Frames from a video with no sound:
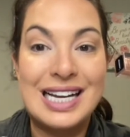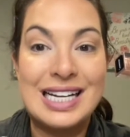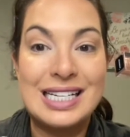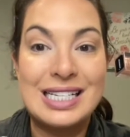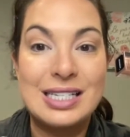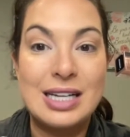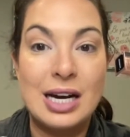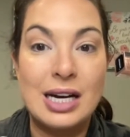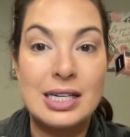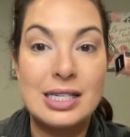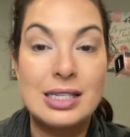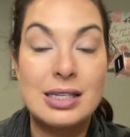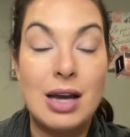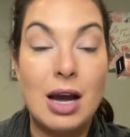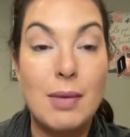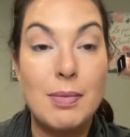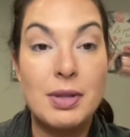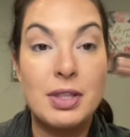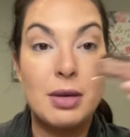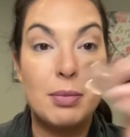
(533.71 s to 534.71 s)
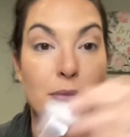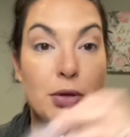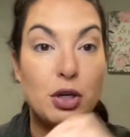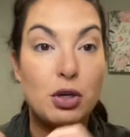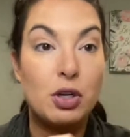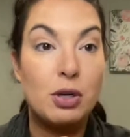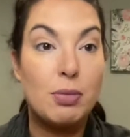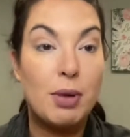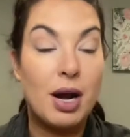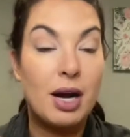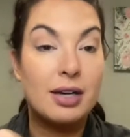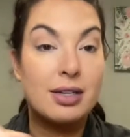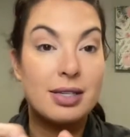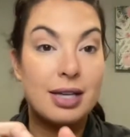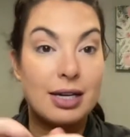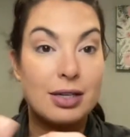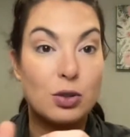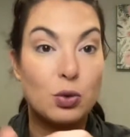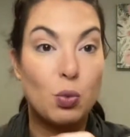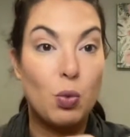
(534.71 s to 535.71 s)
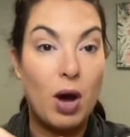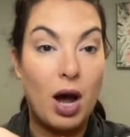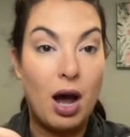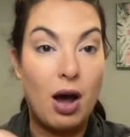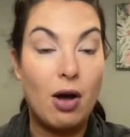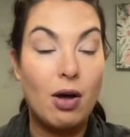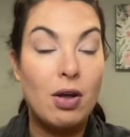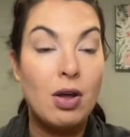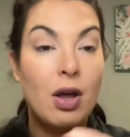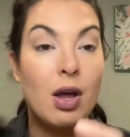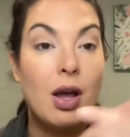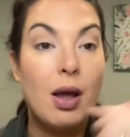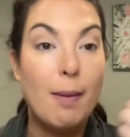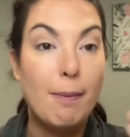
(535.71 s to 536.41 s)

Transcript: It does come in the beauty box as well.